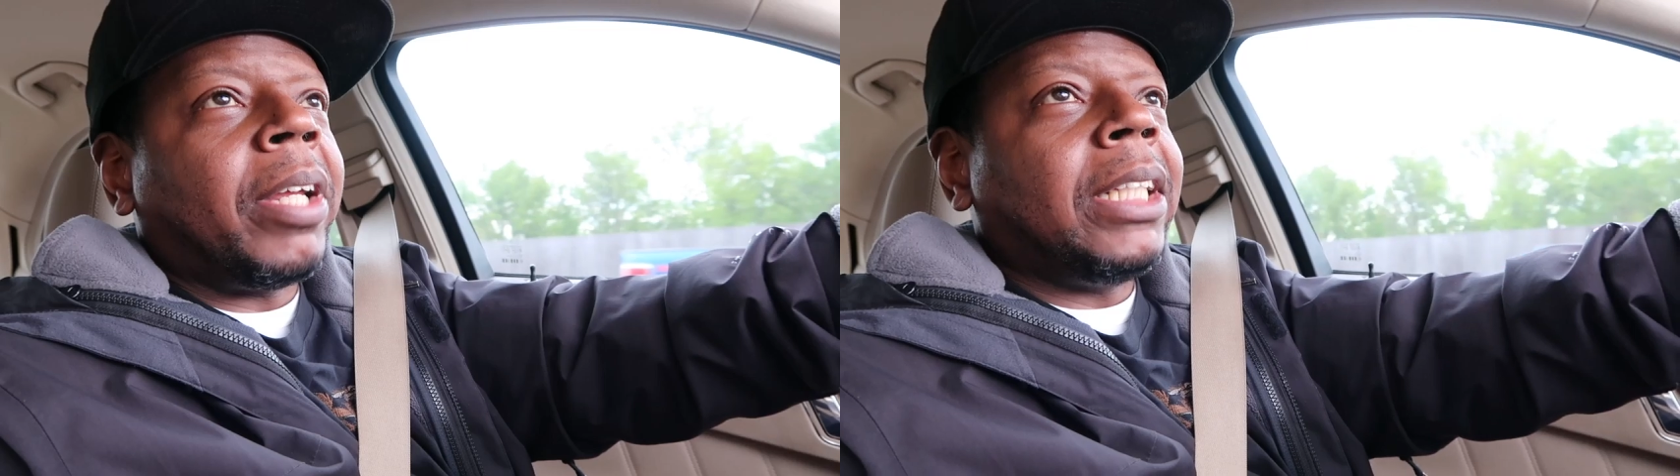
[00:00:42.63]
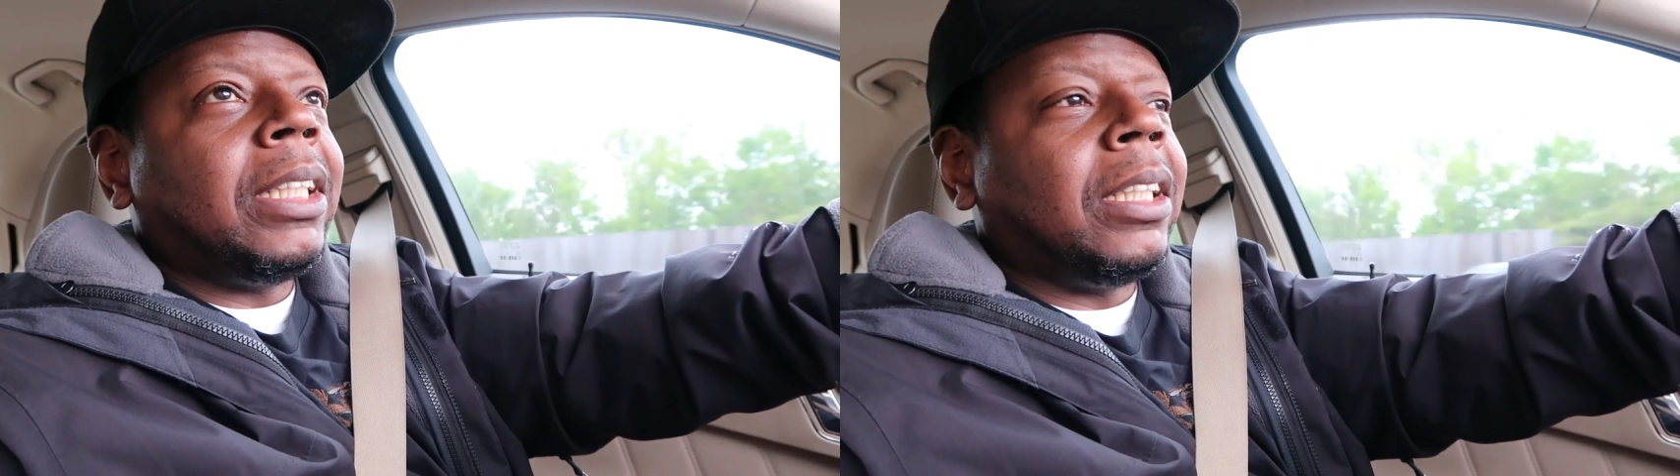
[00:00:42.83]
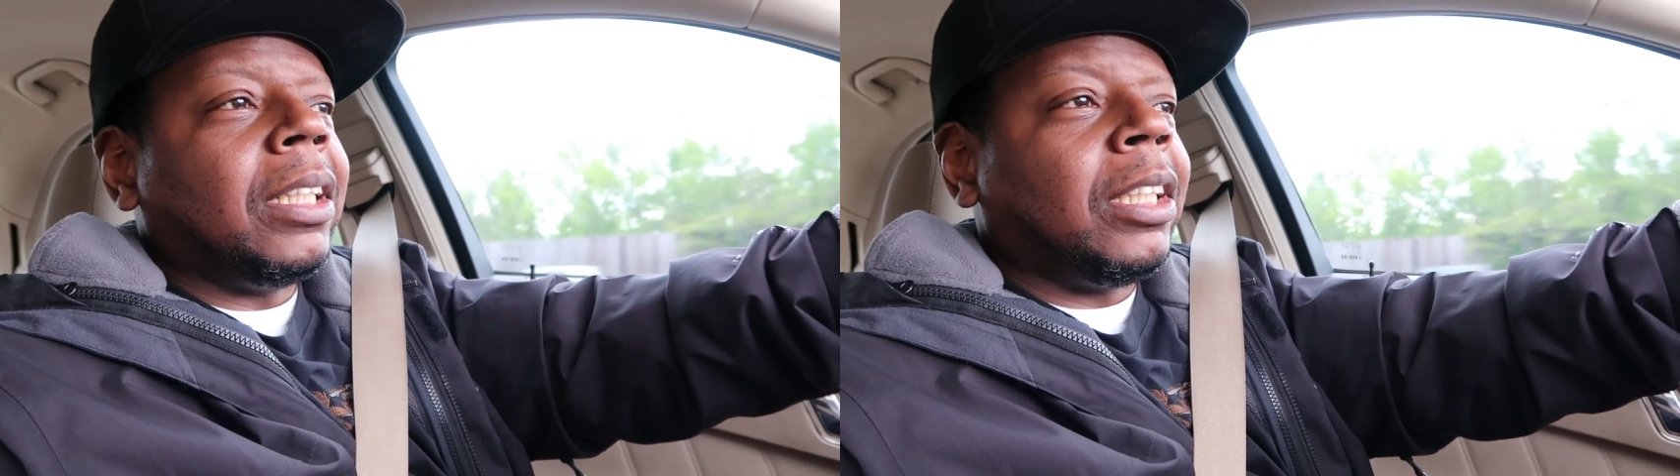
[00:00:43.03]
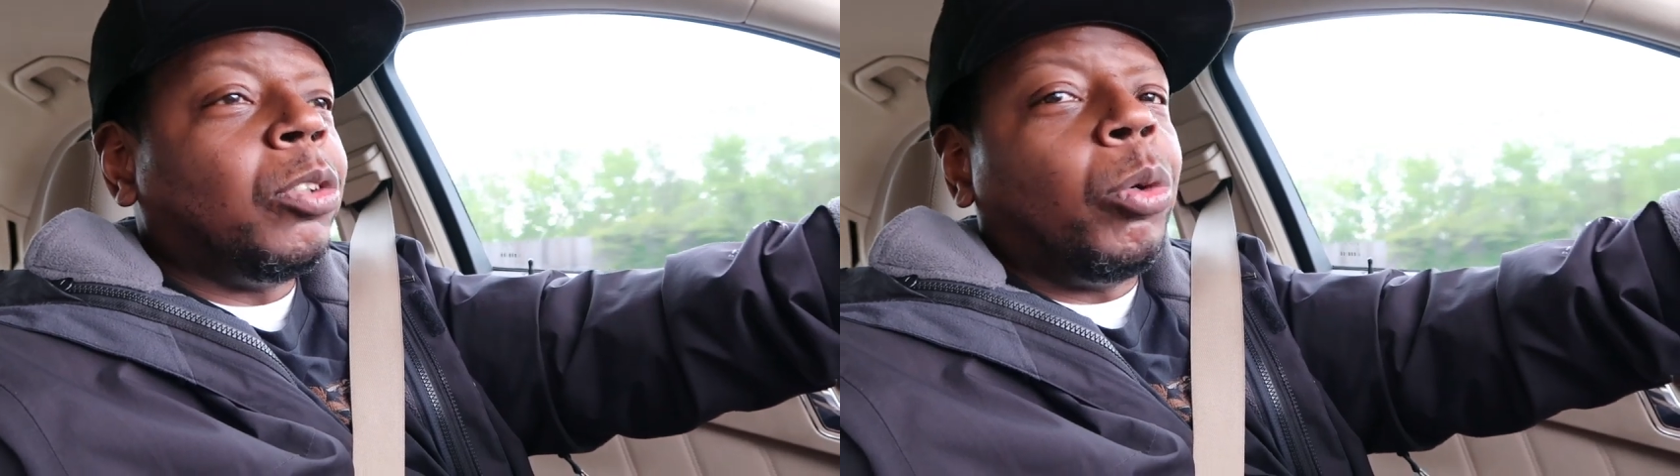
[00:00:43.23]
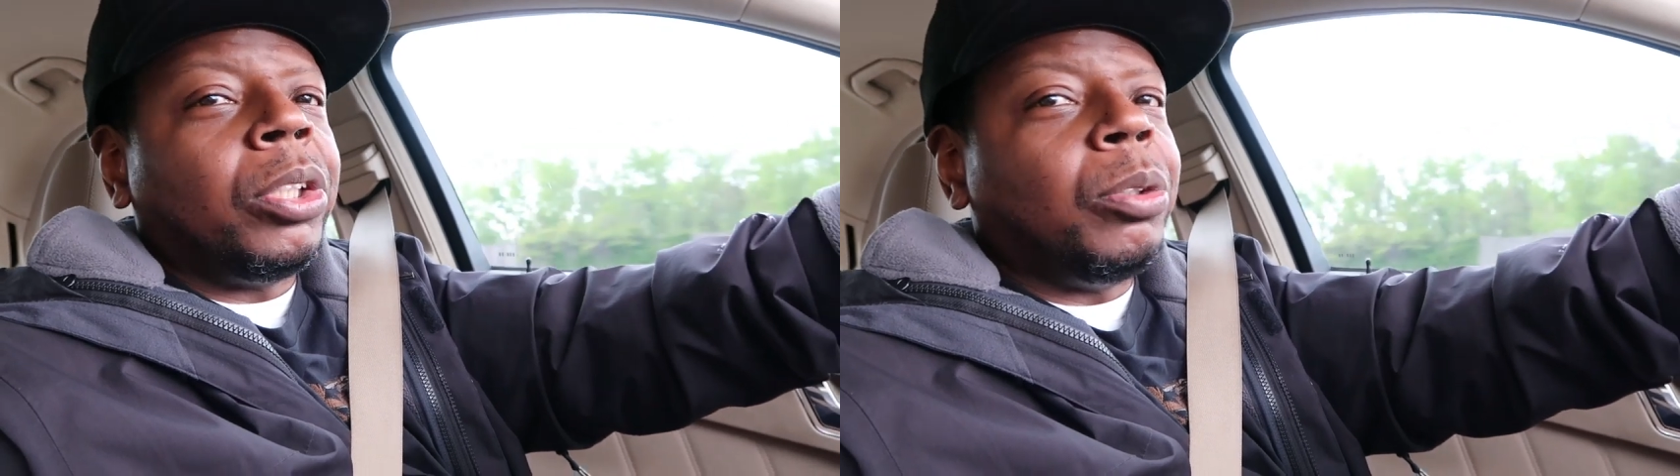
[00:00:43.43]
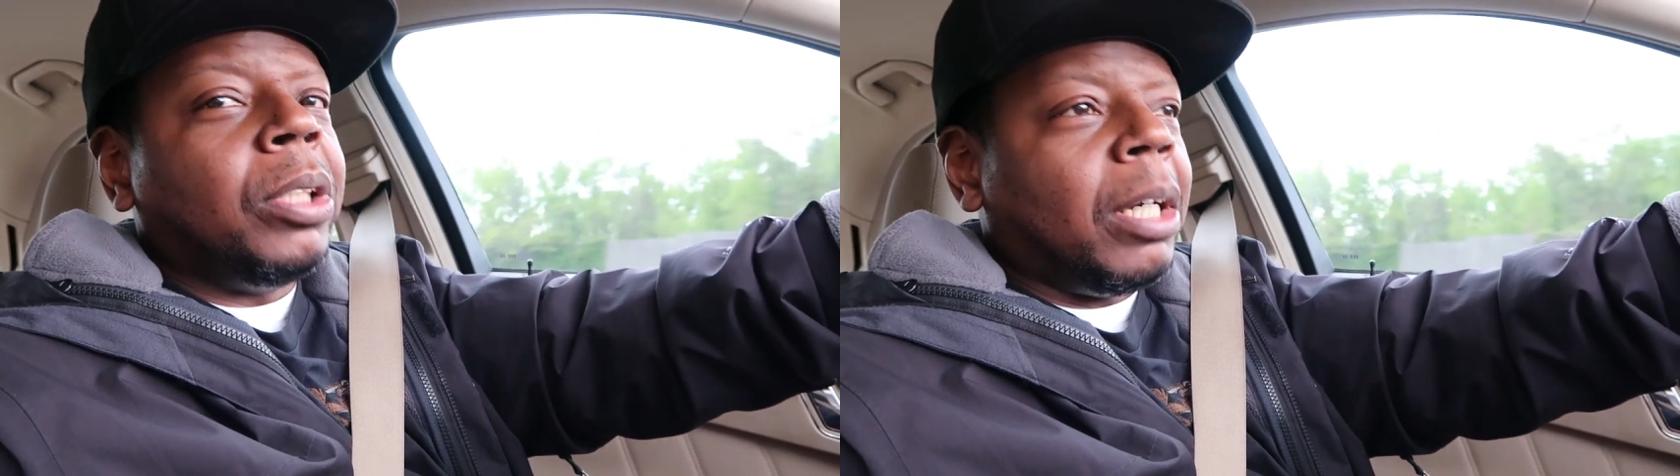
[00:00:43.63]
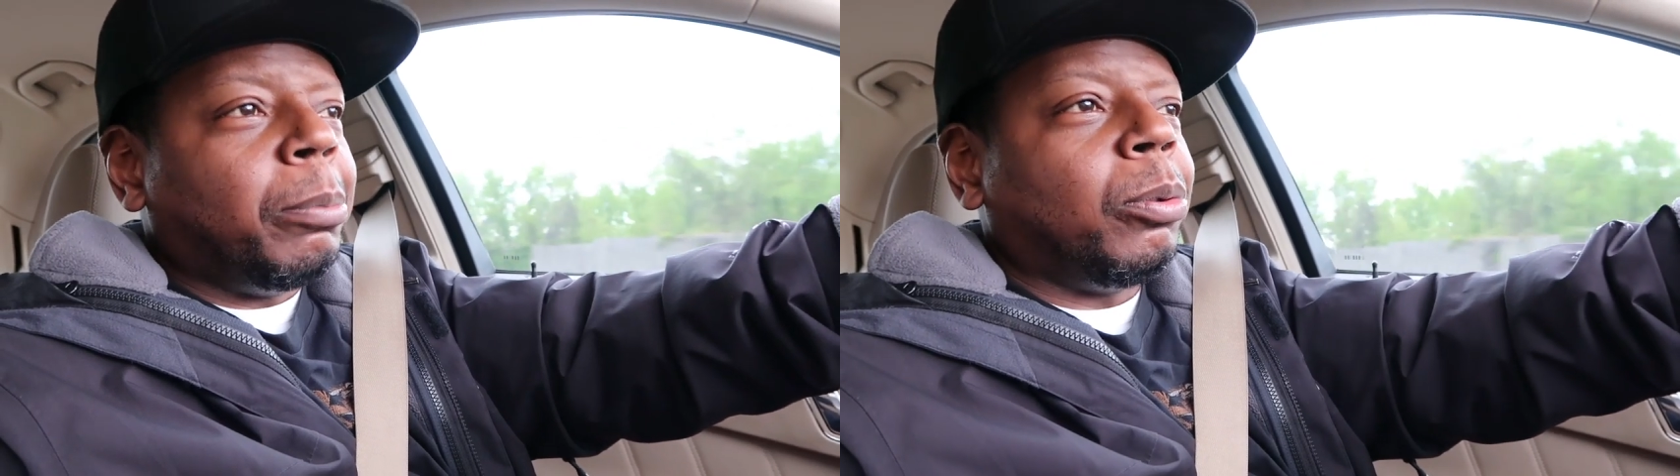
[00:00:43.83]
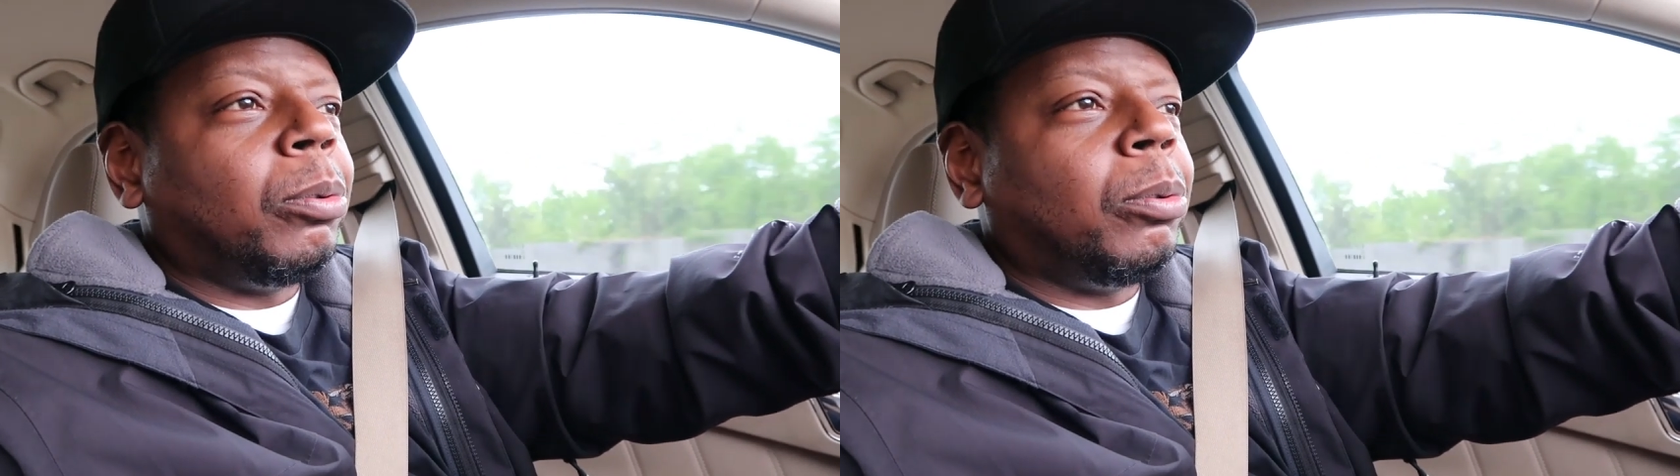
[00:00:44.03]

cases is going to double.